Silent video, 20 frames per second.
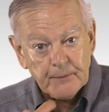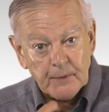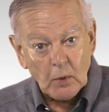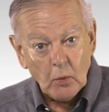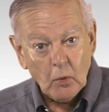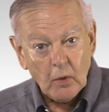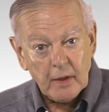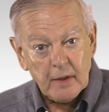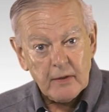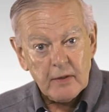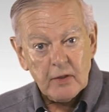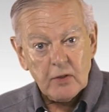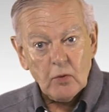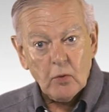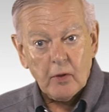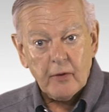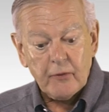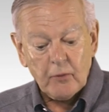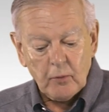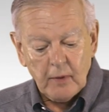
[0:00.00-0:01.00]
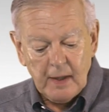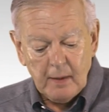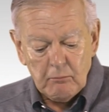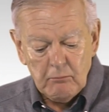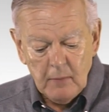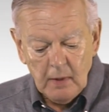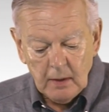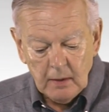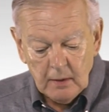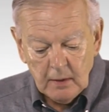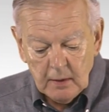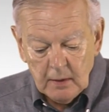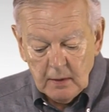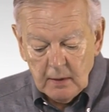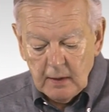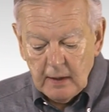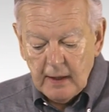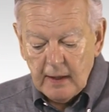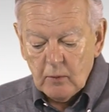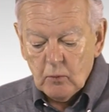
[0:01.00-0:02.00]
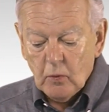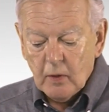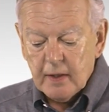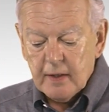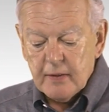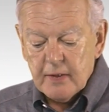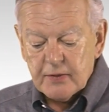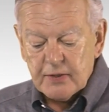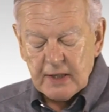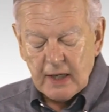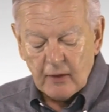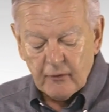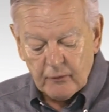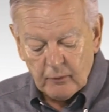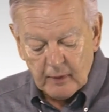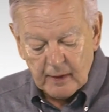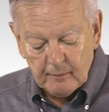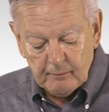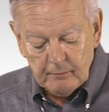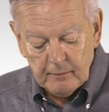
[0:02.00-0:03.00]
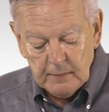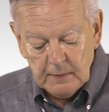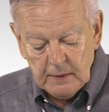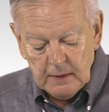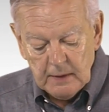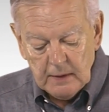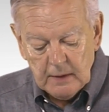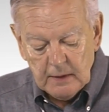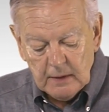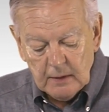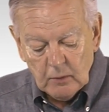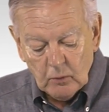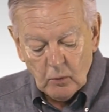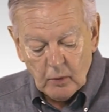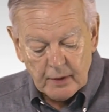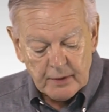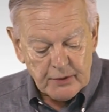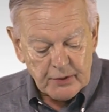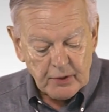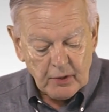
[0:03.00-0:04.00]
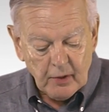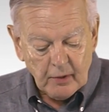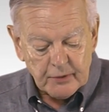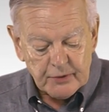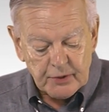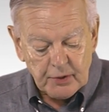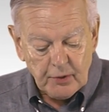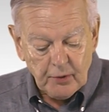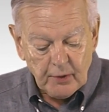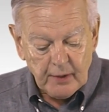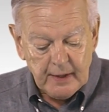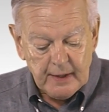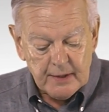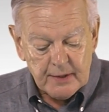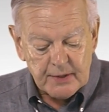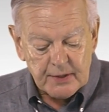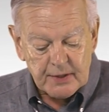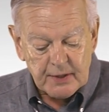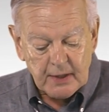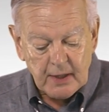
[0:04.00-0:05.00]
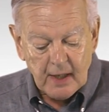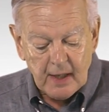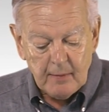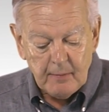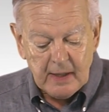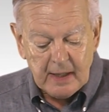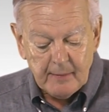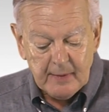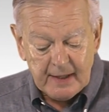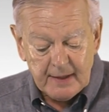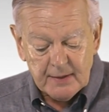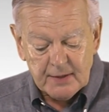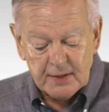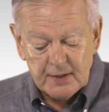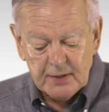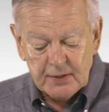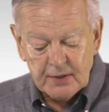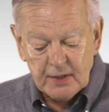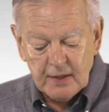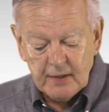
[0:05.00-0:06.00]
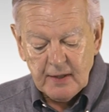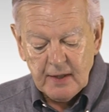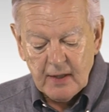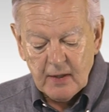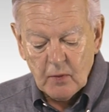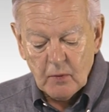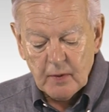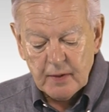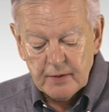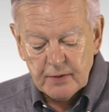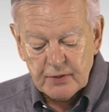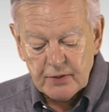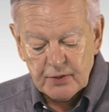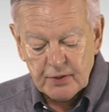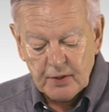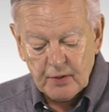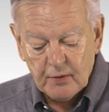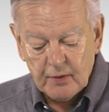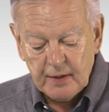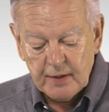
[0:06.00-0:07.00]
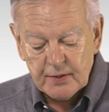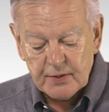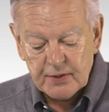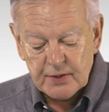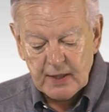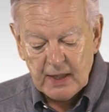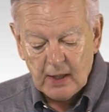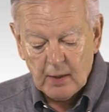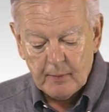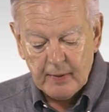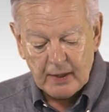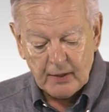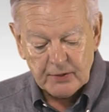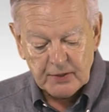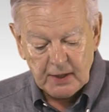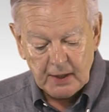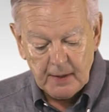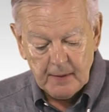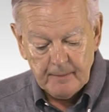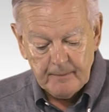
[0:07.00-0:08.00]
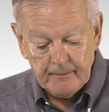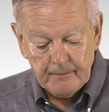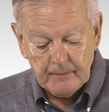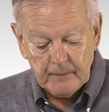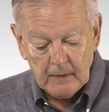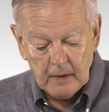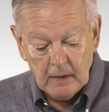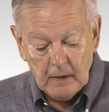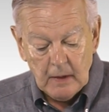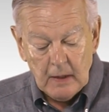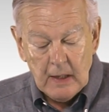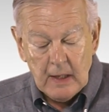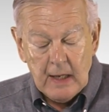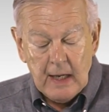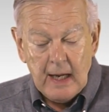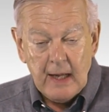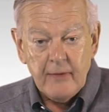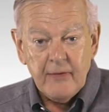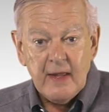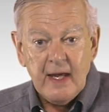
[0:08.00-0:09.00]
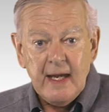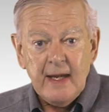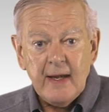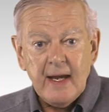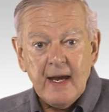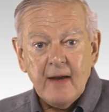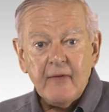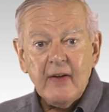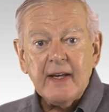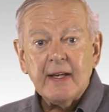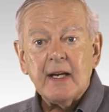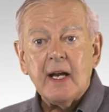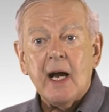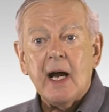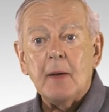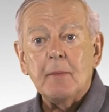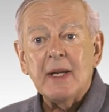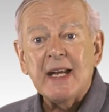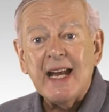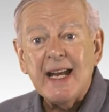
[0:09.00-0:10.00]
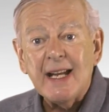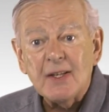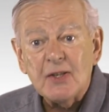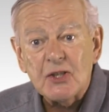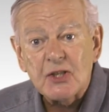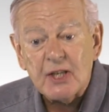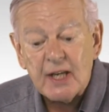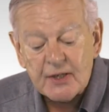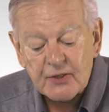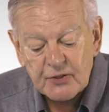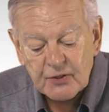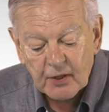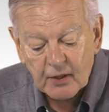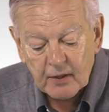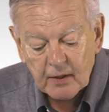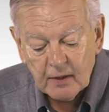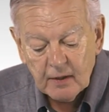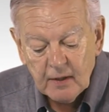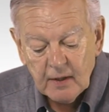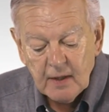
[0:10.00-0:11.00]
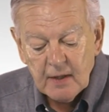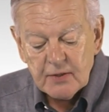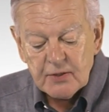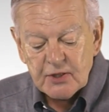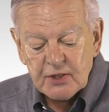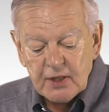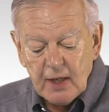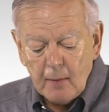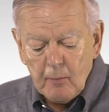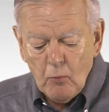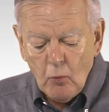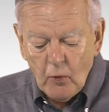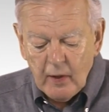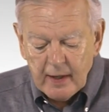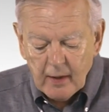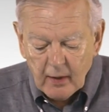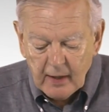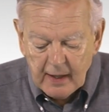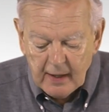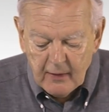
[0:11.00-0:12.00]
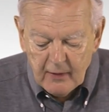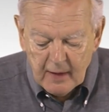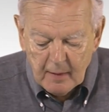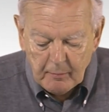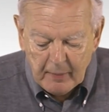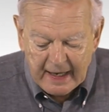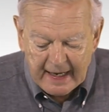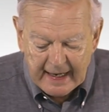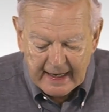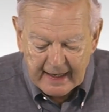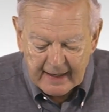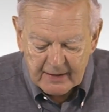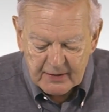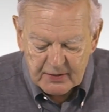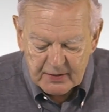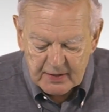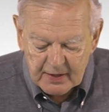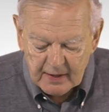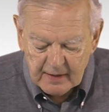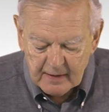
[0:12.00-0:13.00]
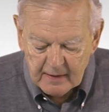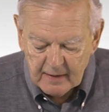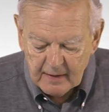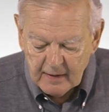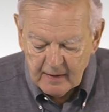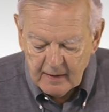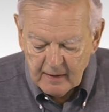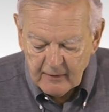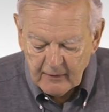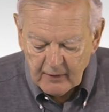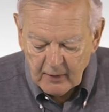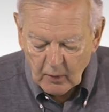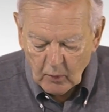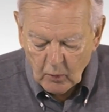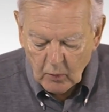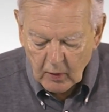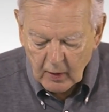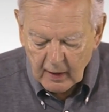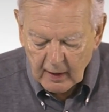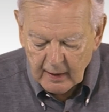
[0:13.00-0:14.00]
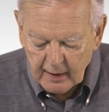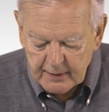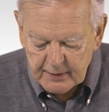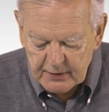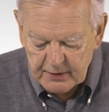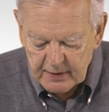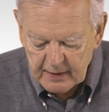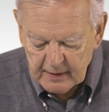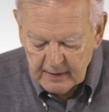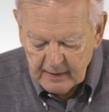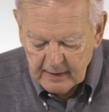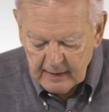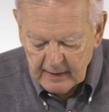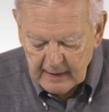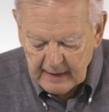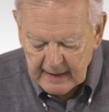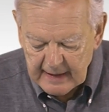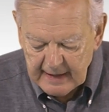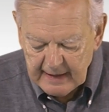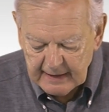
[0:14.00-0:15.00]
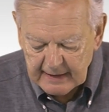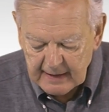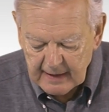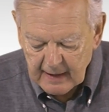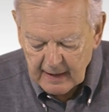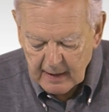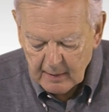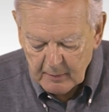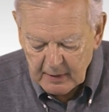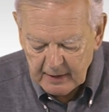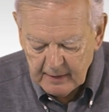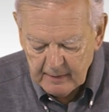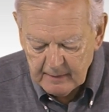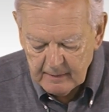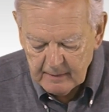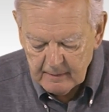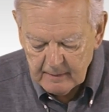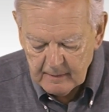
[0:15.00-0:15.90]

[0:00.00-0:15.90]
one on the North Rim and one on the South Rim. One is called Sciurus caibabensis and the other one is Sciurus alberti. And they have a common ancestor. Somewhere in the past, there was a common